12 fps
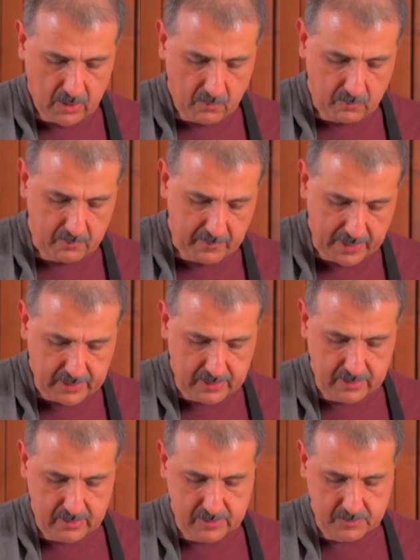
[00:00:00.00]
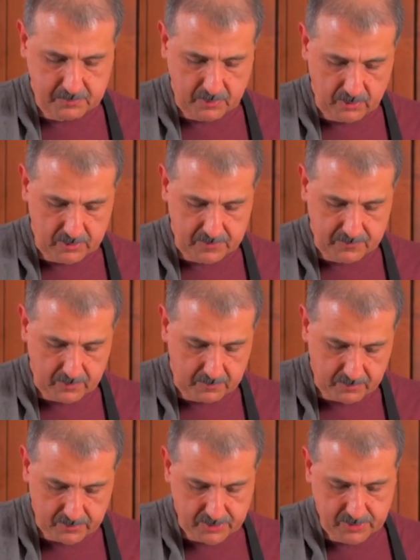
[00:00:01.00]
We're making these bowls for a
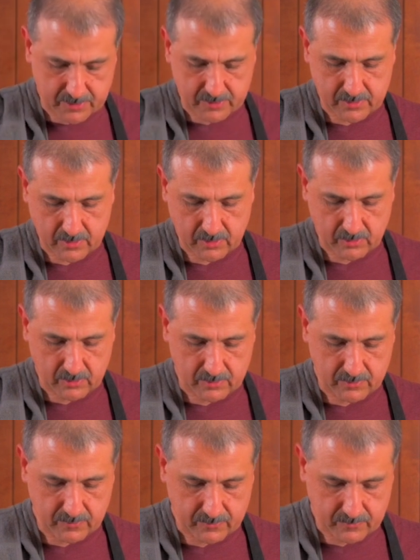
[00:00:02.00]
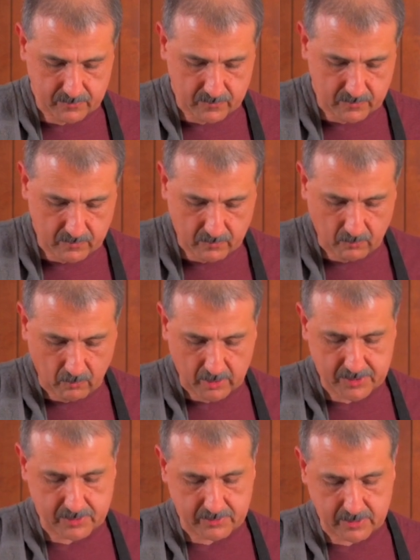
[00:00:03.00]
person who
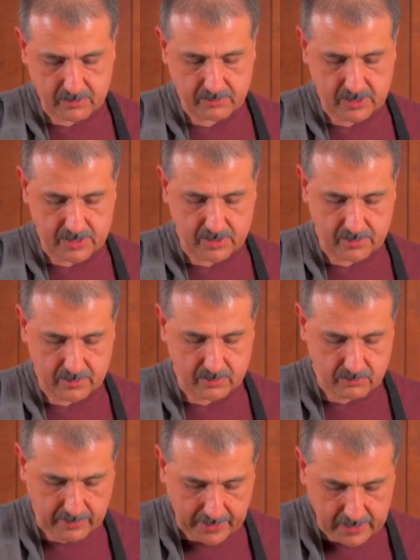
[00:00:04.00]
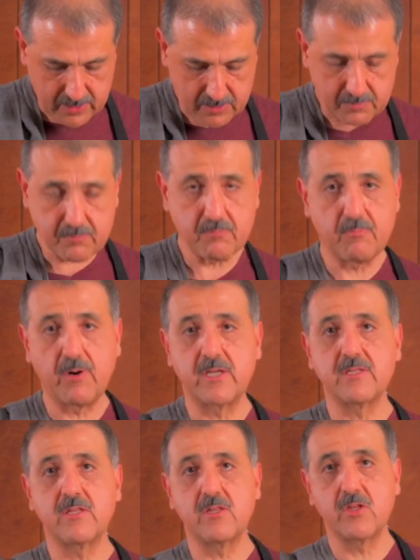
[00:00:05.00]
wants to increase their grains
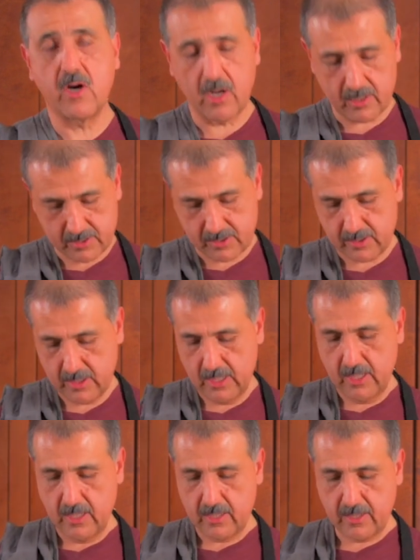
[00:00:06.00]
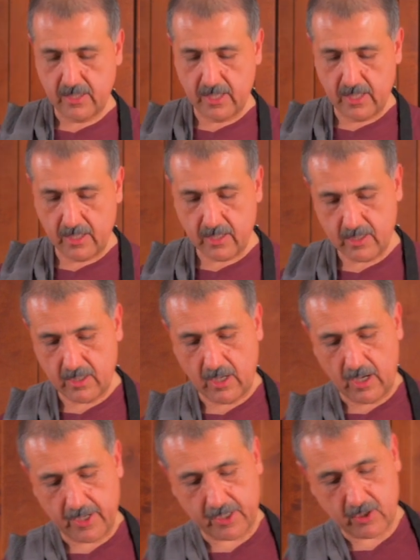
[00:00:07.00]
but not the
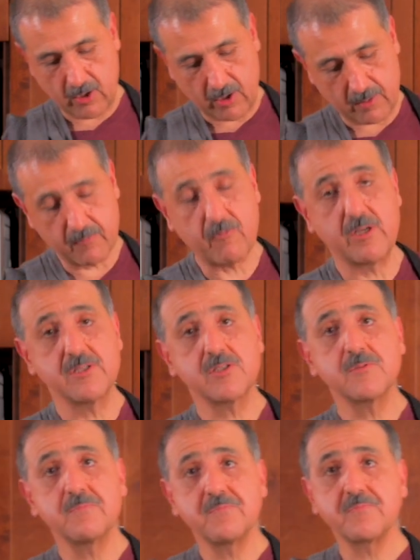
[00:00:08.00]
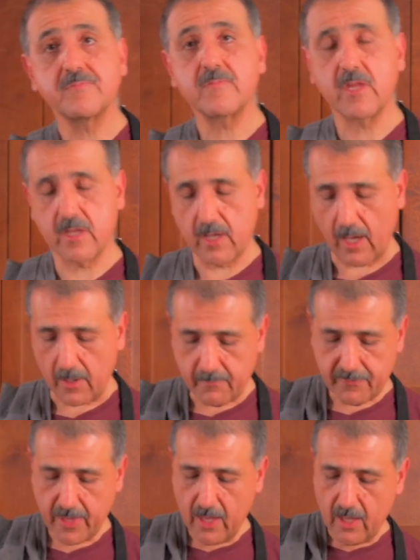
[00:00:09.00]
high carb ones. Okay,
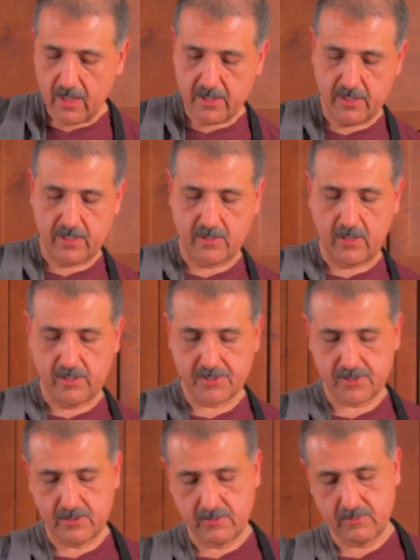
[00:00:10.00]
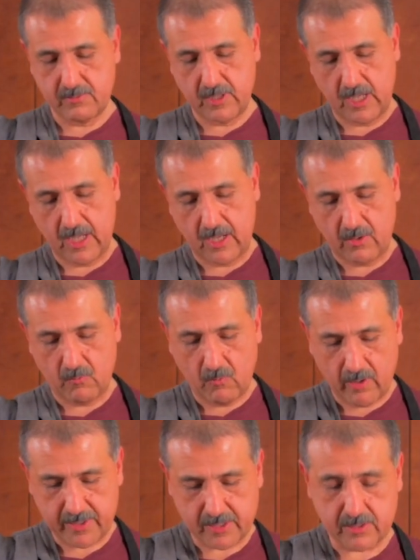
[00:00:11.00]
they're also
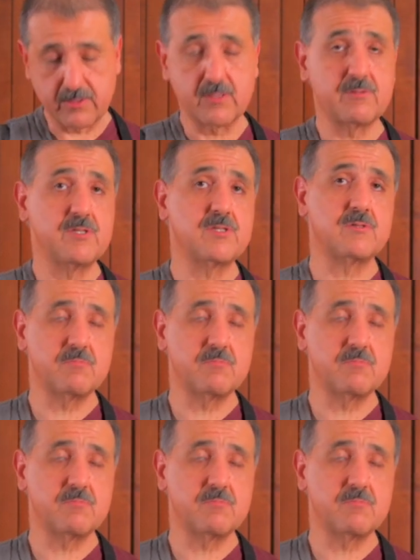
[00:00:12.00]
wanting to increase their